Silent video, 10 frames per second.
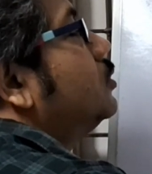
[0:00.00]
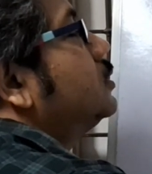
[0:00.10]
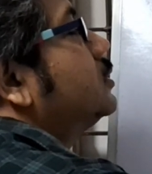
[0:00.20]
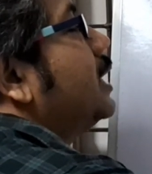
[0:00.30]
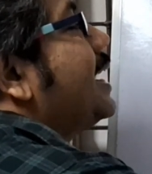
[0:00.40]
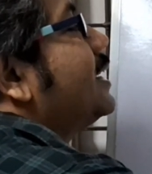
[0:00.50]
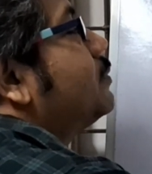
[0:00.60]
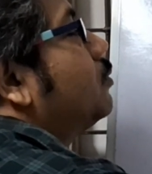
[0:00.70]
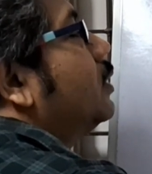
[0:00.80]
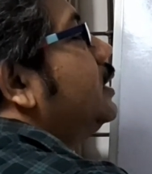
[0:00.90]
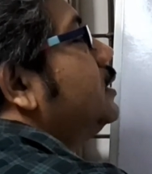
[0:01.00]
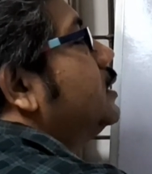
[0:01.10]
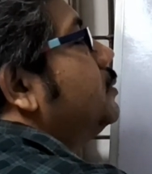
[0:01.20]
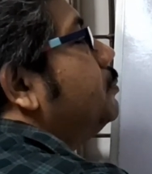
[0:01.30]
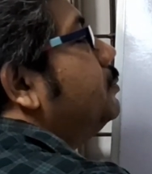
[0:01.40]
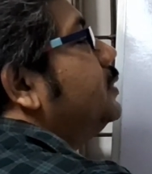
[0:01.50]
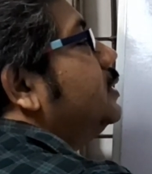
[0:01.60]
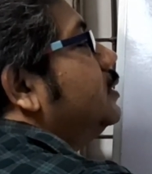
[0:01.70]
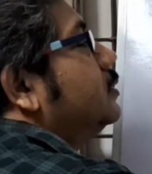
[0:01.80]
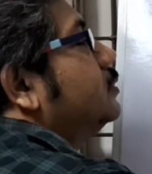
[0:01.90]
force at point
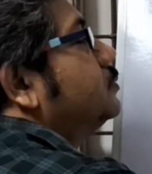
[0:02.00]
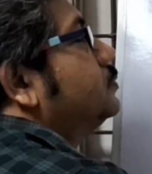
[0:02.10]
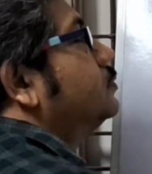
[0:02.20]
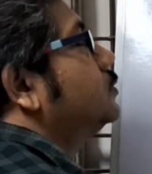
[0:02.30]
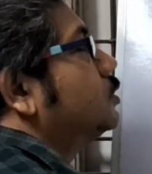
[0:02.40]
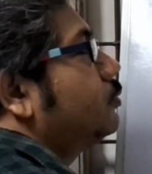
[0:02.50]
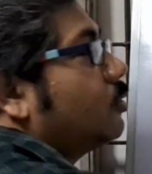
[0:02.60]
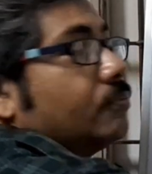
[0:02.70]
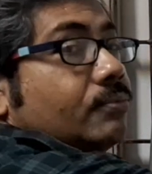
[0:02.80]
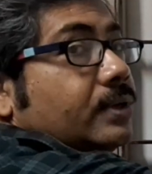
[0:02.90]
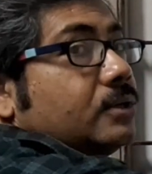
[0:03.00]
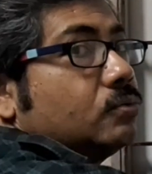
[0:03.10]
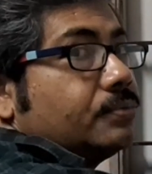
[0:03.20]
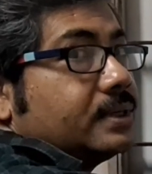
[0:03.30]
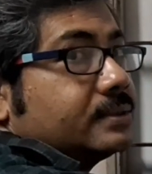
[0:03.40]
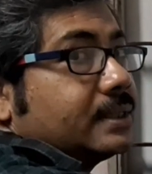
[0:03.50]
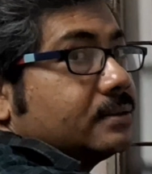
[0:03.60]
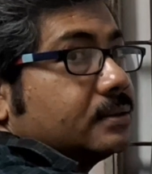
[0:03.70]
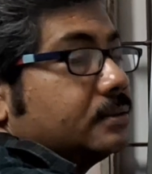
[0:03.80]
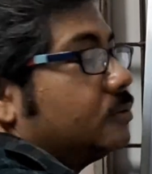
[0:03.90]
B, from free to fixed
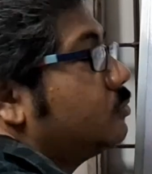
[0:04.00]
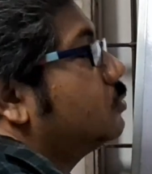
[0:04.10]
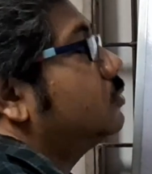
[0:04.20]
end, you